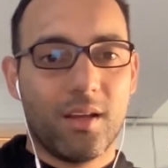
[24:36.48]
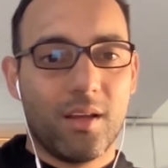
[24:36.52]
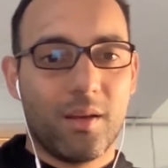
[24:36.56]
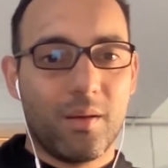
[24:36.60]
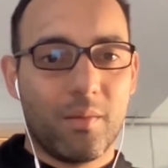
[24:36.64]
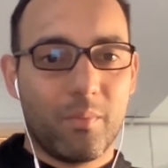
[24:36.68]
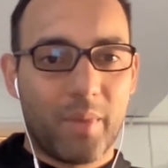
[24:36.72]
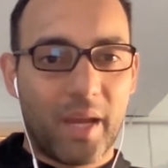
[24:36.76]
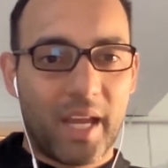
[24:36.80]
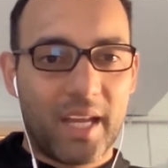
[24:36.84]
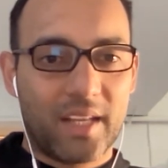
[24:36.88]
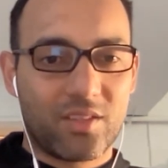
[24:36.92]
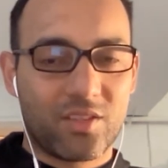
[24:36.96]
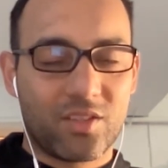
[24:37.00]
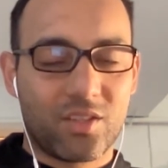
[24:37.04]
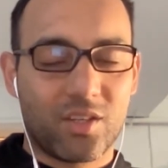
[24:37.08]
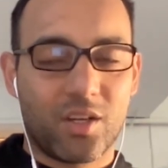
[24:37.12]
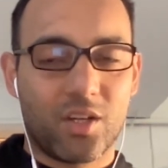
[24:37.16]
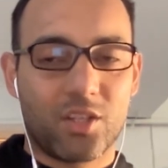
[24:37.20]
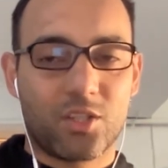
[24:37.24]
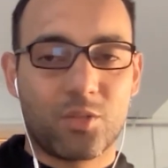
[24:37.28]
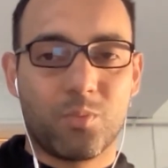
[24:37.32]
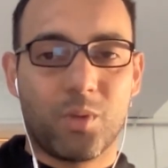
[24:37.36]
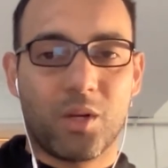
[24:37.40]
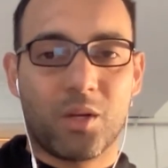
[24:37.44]
paid
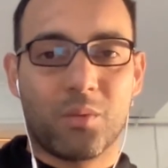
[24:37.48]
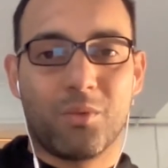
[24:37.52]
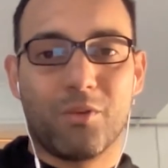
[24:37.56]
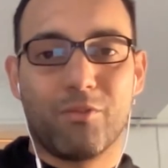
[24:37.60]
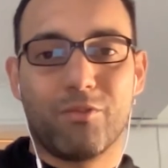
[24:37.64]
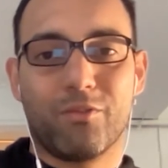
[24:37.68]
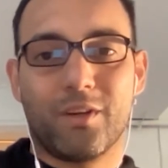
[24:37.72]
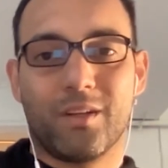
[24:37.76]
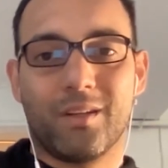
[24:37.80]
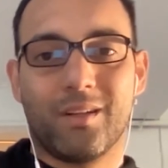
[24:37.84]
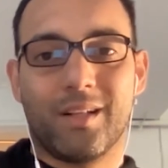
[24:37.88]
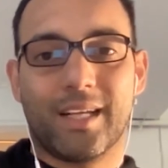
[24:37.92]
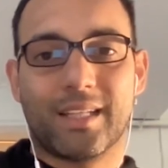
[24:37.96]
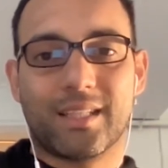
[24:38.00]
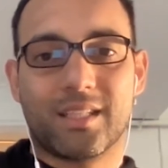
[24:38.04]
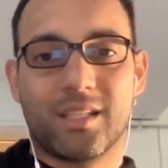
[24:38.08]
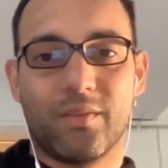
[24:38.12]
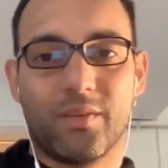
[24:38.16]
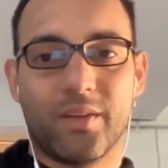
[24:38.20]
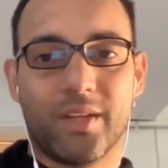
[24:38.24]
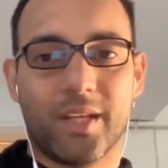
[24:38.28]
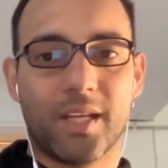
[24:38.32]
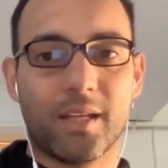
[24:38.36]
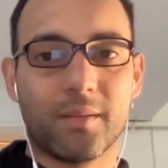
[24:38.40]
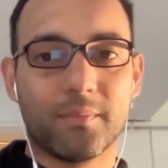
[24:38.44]
search, bottom of funnel
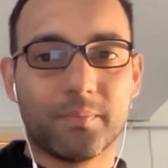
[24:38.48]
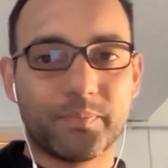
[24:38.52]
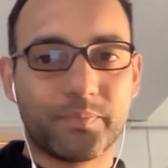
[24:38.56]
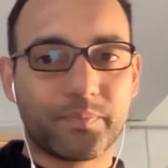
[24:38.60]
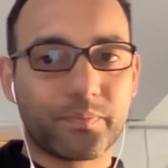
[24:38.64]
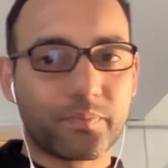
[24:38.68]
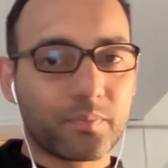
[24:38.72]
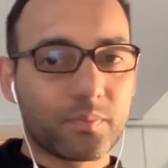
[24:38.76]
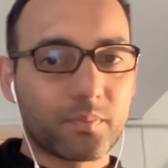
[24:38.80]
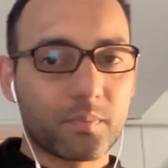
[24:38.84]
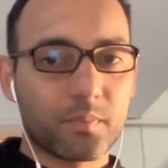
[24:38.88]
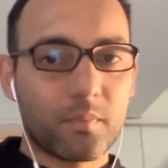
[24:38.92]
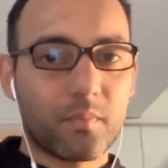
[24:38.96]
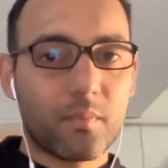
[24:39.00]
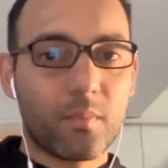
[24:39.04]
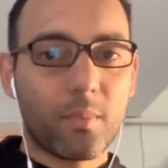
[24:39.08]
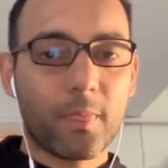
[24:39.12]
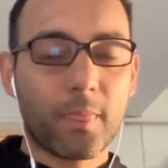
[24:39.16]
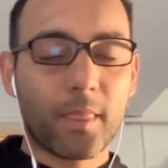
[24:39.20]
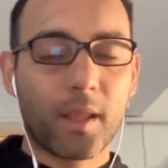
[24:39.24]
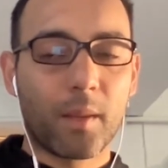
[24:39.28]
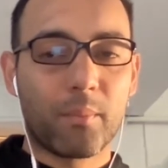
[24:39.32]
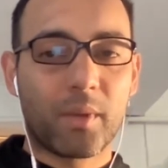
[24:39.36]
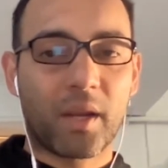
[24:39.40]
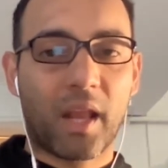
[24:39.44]
activity.
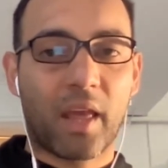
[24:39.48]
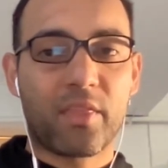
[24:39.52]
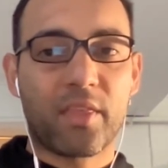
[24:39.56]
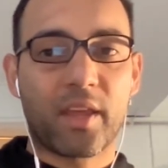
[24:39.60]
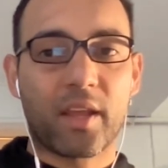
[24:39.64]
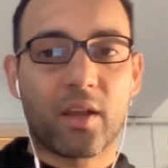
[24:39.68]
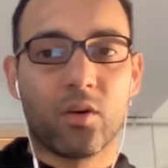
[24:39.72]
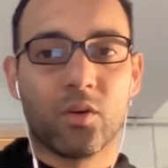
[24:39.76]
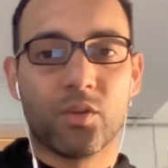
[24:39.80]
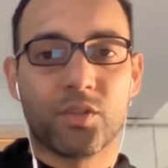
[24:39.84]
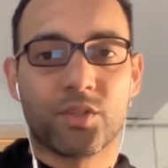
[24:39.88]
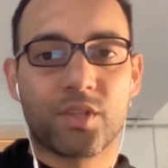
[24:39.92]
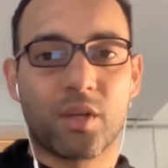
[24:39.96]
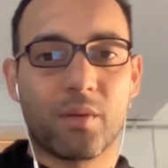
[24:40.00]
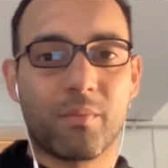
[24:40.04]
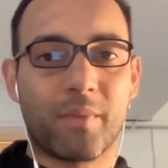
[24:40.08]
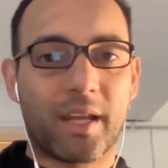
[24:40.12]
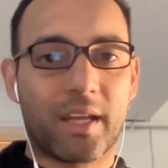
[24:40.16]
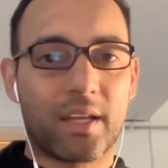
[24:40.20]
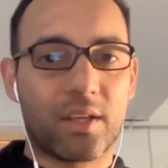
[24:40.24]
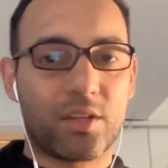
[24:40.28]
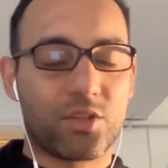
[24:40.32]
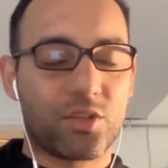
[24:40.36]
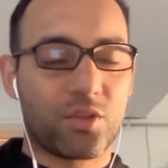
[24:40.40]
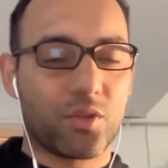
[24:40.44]
But I think also
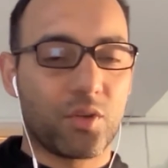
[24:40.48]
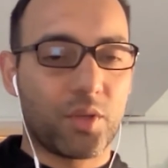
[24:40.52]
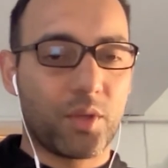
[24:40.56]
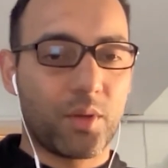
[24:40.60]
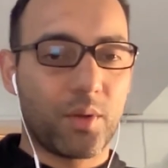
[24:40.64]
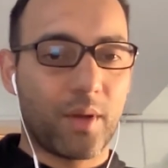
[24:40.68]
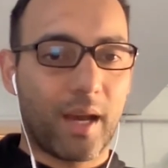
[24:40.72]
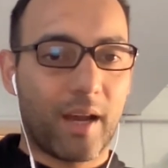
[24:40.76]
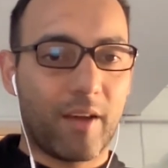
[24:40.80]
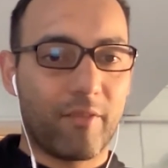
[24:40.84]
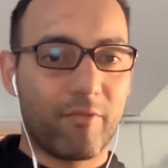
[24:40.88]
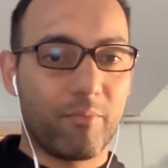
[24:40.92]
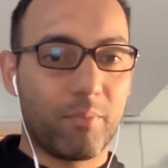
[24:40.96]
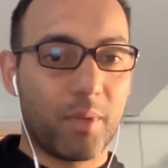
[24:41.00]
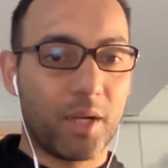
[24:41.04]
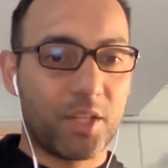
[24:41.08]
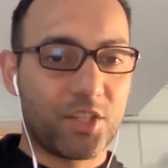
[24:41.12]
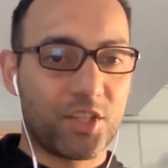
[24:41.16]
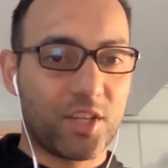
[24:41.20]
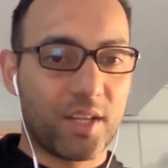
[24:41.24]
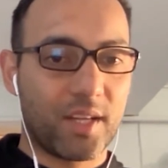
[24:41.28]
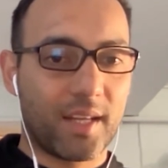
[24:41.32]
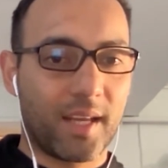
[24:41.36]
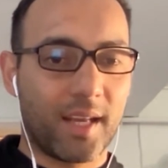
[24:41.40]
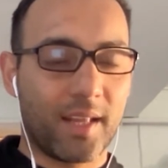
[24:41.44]
making sure you have
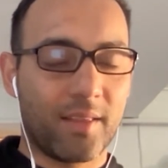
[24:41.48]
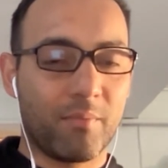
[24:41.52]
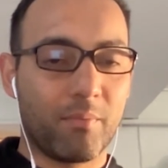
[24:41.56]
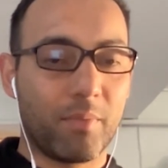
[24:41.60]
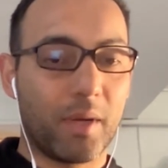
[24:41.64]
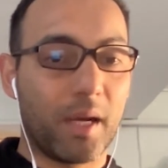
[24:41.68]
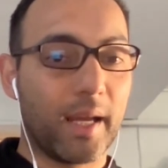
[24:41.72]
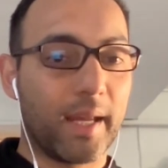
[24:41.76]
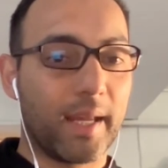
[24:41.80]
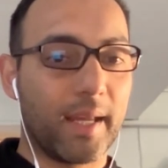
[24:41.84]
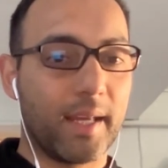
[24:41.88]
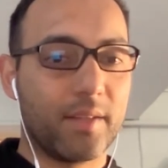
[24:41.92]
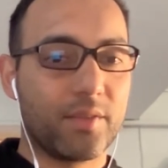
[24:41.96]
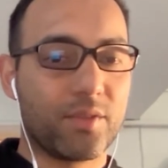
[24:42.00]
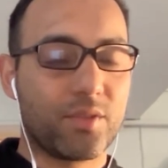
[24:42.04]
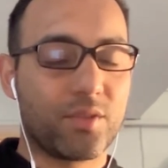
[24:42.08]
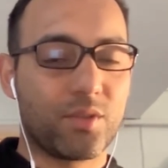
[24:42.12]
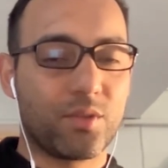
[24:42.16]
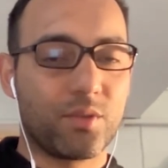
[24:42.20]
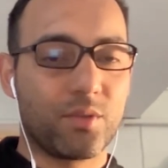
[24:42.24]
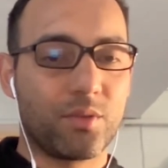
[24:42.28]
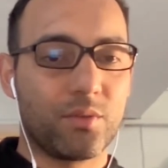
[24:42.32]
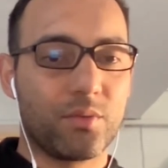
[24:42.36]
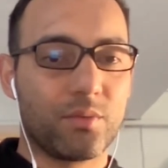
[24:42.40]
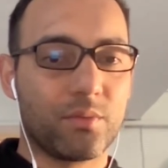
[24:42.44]
budget and buy-in
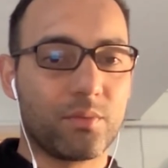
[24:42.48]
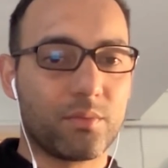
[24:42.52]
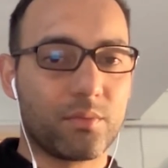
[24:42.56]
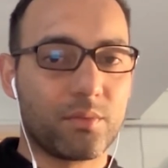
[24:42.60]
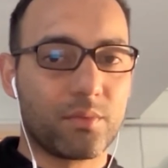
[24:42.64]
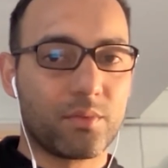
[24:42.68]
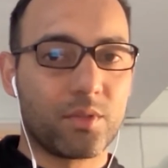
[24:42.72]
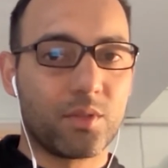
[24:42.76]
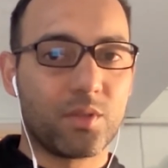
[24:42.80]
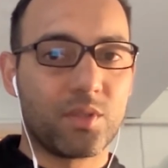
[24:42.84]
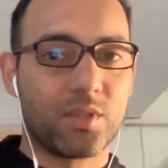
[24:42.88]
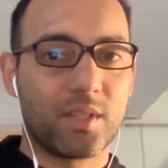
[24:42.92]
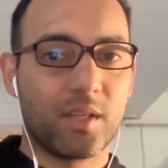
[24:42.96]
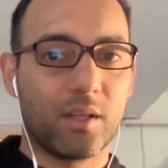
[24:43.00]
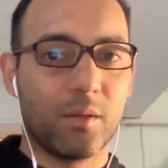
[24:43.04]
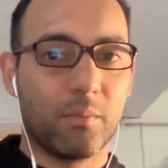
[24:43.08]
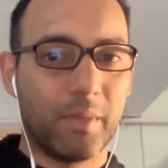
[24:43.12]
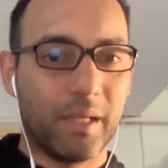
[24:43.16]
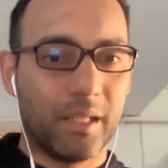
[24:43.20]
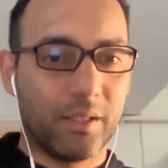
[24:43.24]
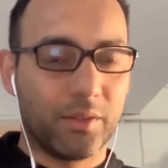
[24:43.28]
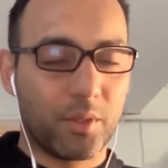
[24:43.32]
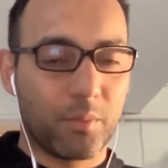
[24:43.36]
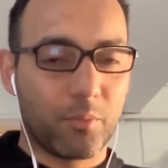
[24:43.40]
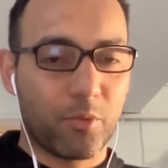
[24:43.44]
to still
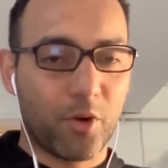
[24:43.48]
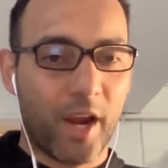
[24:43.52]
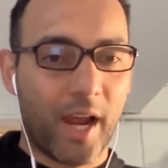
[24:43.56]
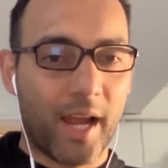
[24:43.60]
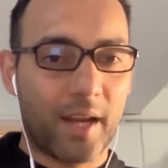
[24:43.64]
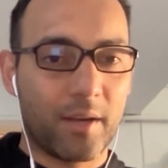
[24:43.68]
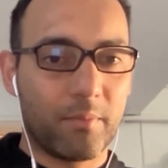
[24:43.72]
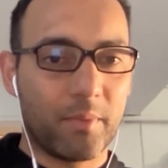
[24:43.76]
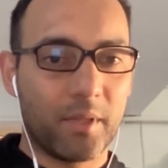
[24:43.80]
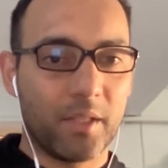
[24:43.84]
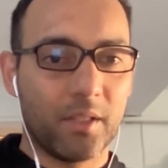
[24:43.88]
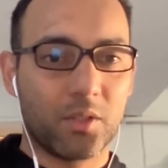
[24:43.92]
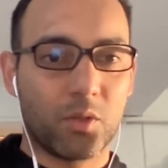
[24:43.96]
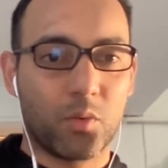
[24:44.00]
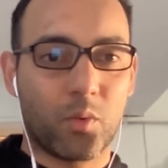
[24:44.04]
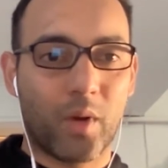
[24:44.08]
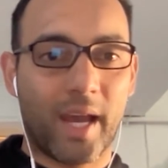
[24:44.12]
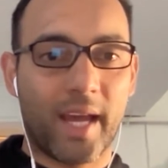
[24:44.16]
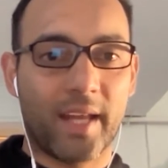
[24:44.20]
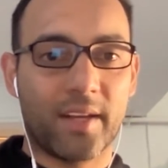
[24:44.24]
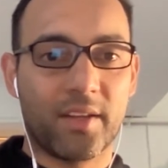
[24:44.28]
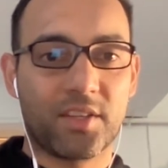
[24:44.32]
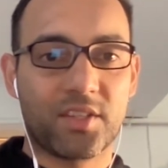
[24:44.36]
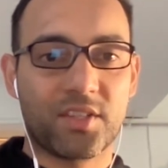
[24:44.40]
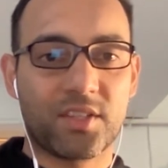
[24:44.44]
build the brand, build
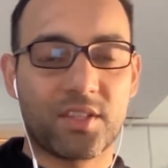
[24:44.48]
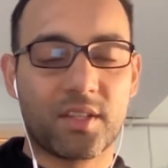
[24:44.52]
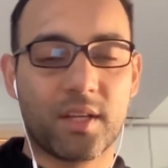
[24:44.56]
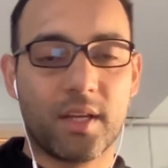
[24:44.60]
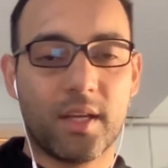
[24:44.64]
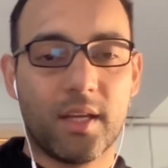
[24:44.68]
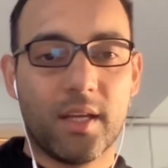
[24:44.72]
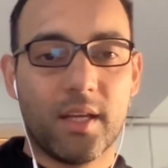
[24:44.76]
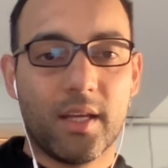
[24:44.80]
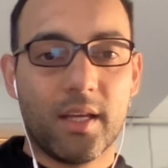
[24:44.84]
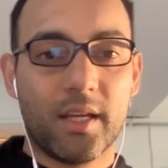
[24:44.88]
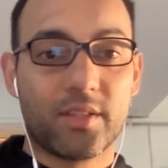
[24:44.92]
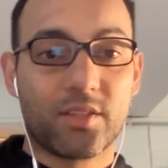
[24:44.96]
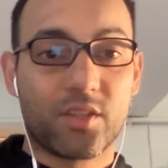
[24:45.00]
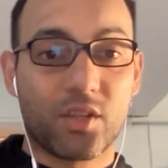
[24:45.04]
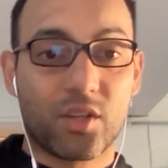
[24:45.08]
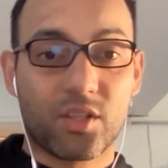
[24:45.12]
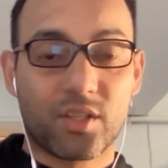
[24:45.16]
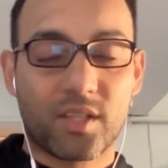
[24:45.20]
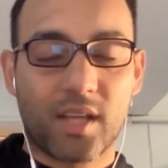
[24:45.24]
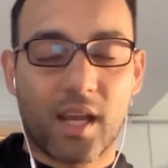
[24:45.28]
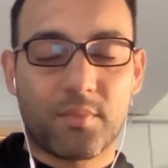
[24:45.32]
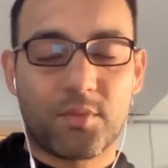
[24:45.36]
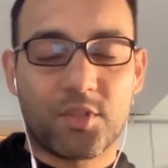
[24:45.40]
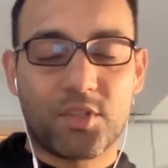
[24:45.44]
awareness. It's a good
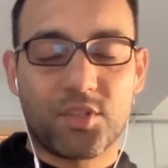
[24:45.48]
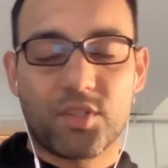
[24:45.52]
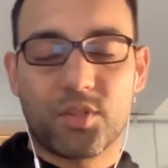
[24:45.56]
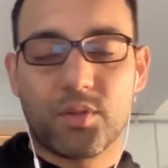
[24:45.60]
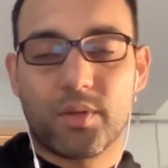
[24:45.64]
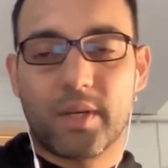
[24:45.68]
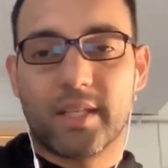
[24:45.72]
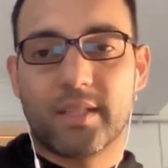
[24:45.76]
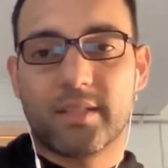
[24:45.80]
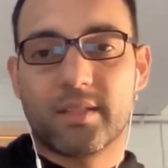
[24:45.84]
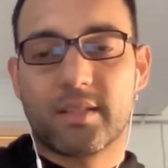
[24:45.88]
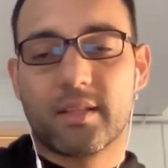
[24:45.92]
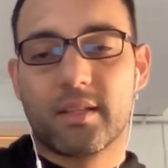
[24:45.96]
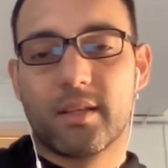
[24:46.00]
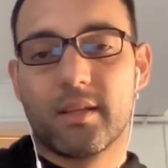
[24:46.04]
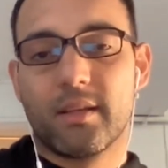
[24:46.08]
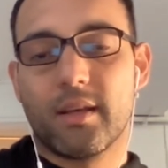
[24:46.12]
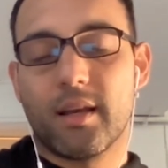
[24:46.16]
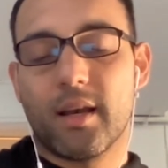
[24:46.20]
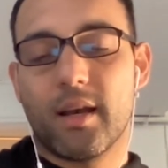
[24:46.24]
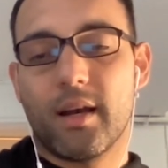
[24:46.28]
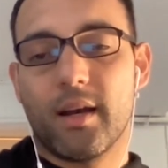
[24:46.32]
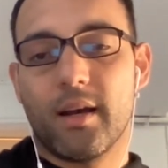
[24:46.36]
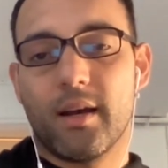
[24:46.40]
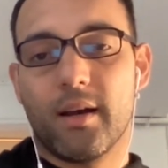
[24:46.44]
time to do it.
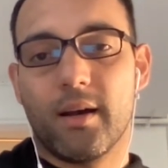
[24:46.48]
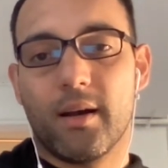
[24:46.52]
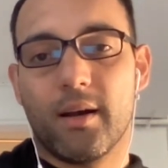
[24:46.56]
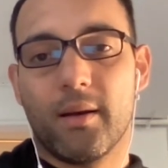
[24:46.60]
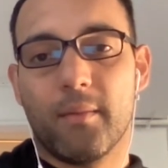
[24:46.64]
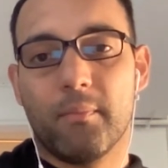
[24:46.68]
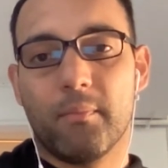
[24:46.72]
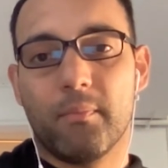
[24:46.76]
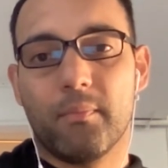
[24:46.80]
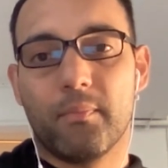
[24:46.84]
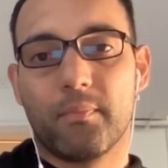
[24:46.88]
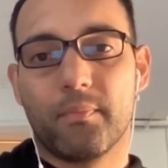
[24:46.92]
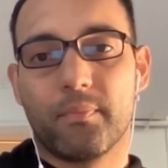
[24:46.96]
And